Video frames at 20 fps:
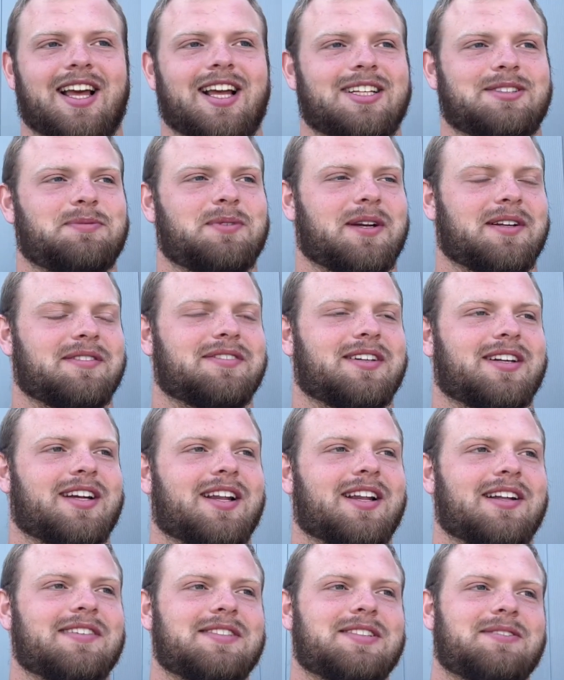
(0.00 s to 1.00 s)
it's pretty fun. I
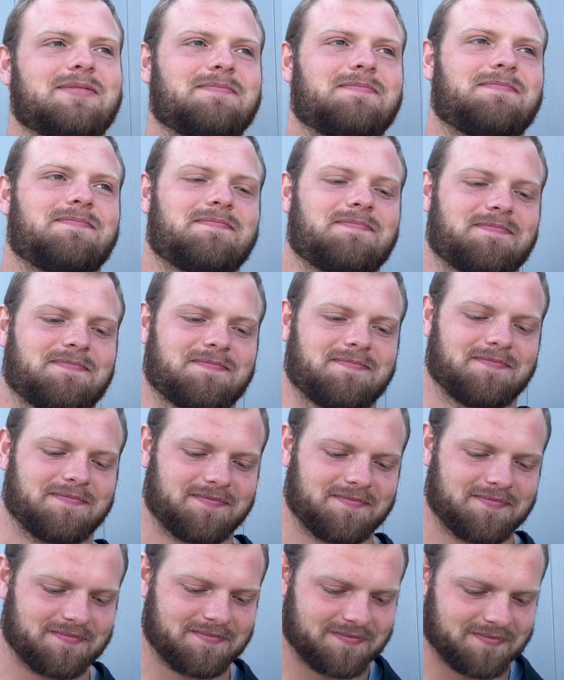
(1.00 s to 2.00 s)
love it. What's he kind
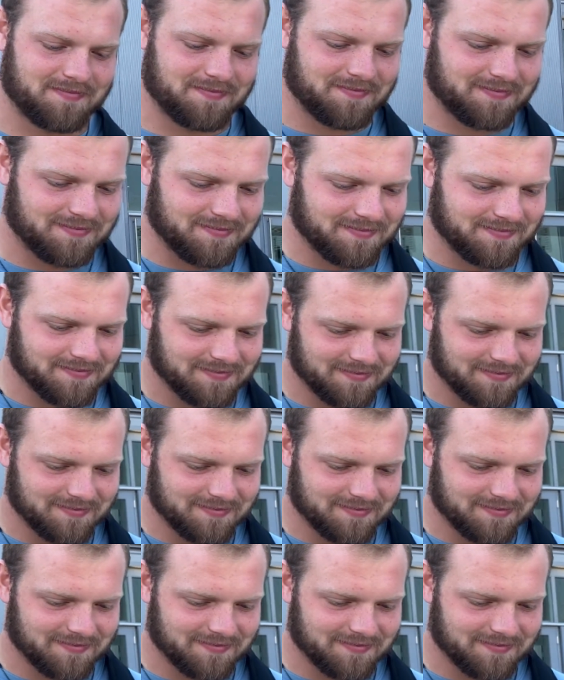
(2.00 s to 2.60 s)
of like as a teammate then,